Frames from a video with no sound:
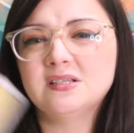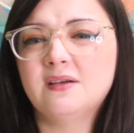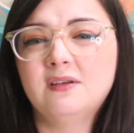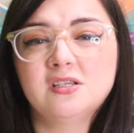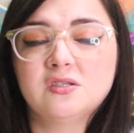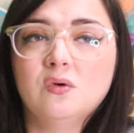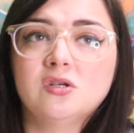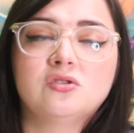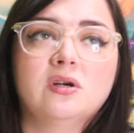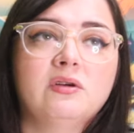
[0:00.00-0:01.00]
Seven of
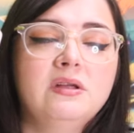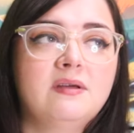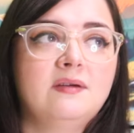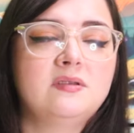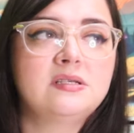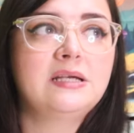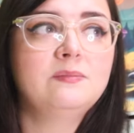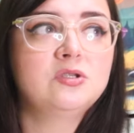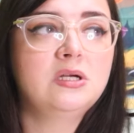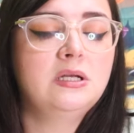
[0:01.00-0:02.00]
Swords, trickery, theft,
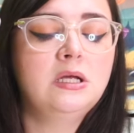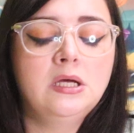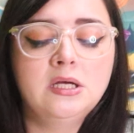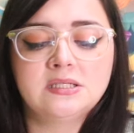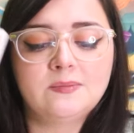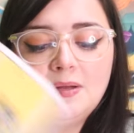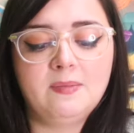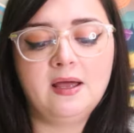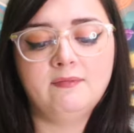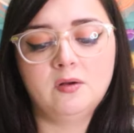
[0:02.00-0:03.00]
deception. Somebody
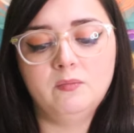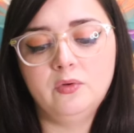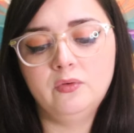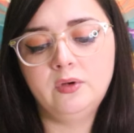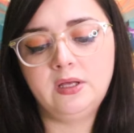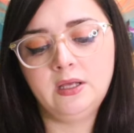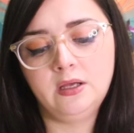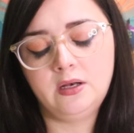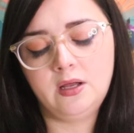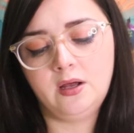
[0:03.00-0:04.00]
might have their moon
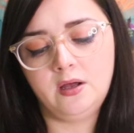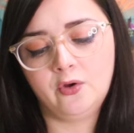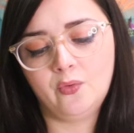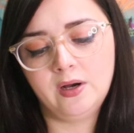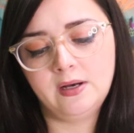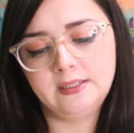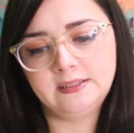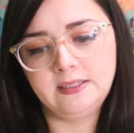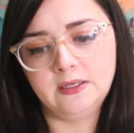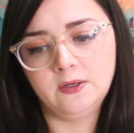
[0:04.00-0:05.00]
in uh,
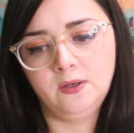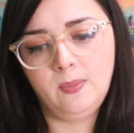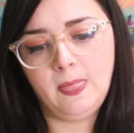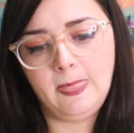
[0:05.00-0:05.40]
Aquarius here.